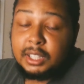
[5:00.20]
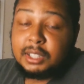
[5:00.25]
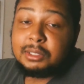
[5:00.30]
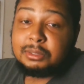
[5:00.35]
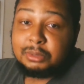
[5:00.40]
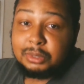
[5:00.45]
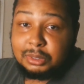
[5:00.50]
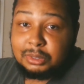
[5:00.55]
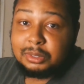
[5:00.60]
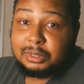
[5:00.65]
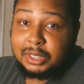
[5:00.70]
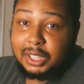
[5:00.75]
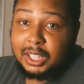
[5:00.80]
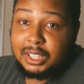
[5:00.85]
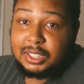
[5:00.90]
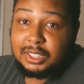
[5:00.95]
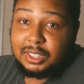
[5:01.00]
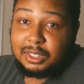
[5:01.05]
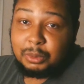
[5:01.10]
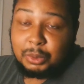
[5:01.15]
we'll
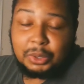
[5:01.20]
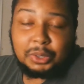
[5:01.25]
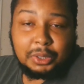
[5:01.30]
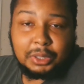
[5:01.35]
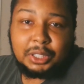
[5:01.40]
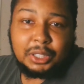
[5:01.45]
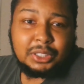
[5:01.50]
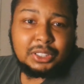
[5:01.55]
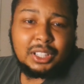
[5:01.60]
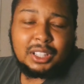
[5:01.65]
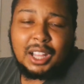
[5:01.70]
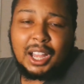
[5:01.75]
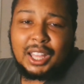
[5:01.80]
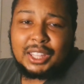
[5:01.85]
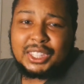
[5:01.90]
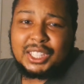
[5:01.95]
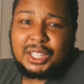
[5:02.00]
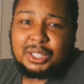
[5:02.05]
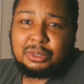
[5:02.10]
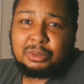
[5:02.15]
get to there's a lot
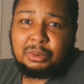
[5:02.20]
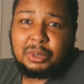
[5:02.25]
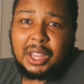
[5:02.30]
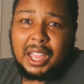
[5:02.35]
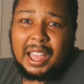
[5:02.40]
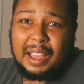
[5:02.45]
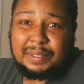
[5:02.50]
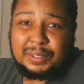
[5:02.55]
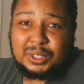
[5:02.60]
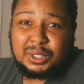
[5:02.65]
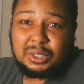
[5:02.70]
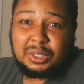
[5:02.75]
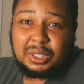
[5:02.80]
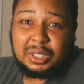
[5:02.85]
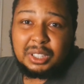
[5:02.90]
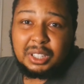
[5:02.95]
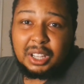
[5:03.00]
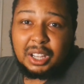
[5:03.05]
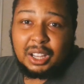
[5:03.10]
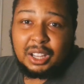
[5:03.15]
of things we have to
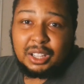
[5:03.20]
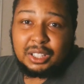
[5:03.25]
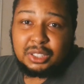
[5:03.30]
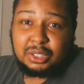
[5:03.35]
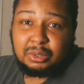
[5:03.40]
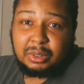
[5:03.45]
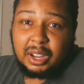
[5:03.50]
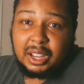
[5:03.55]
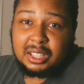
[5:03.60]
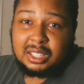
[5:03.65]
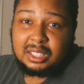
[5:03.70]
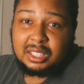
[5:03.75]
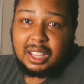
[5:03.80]
address,